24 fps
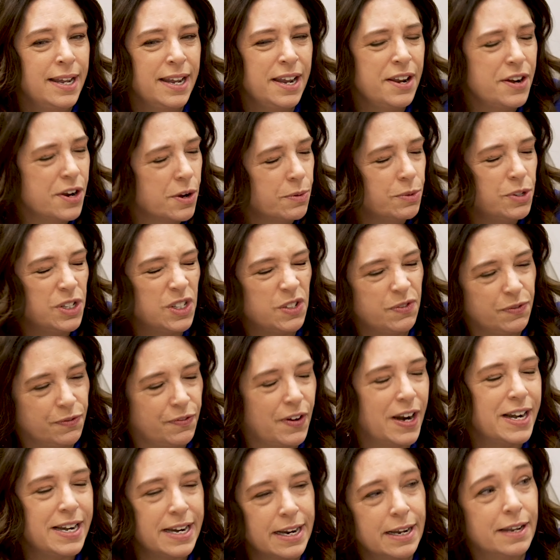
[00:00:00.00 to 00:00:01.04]
you know, just
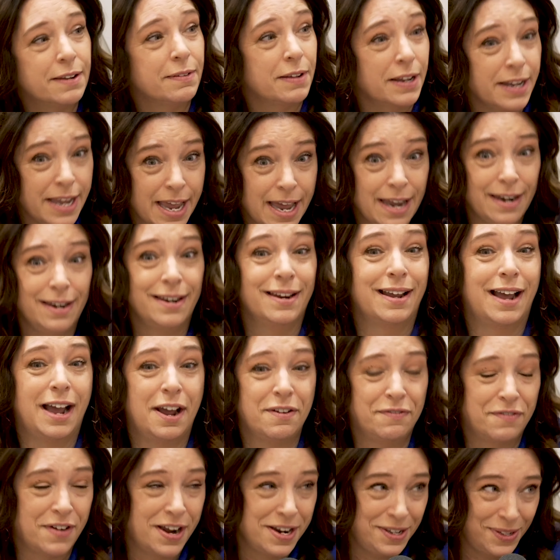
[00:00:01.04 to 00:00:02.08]
finding, again,
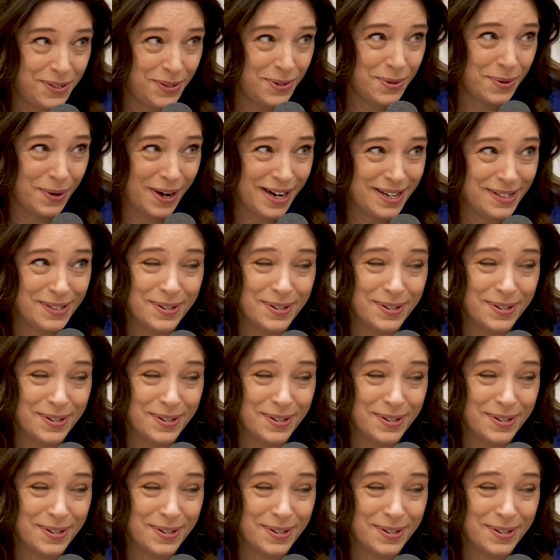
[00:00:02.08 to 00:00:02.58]
I find story.